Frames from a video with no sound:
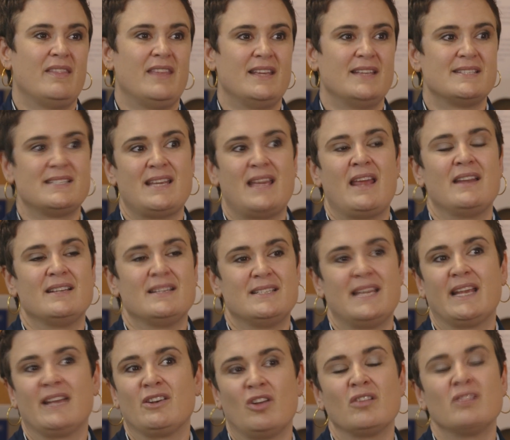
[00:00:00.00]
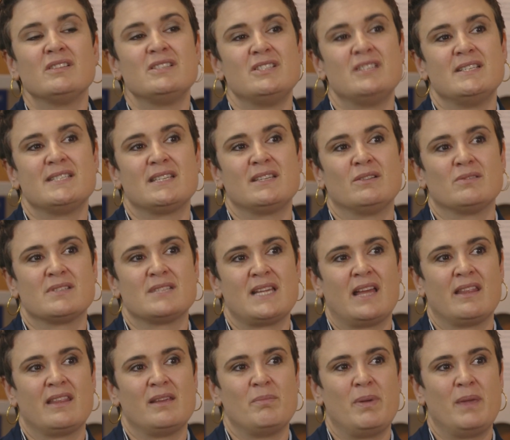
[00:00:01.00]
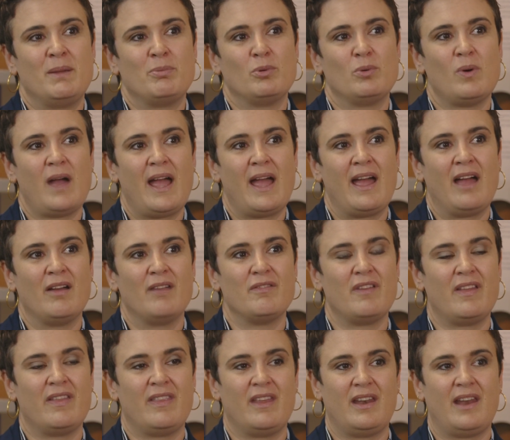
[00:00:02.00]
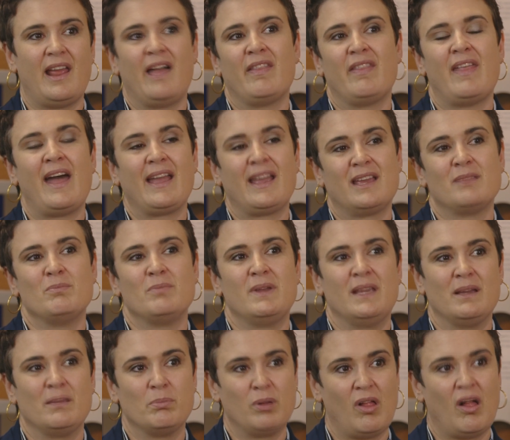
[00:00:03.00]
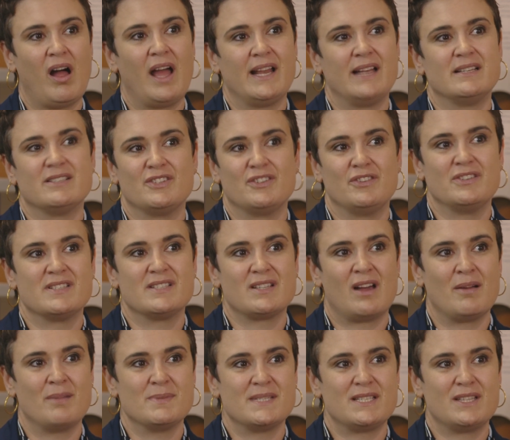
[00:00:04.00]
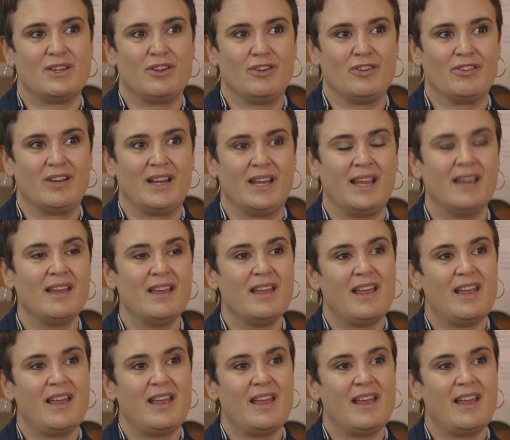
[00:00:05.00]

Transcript: the standard technology skills are that people have, and then how that can be applied to cybersecurity.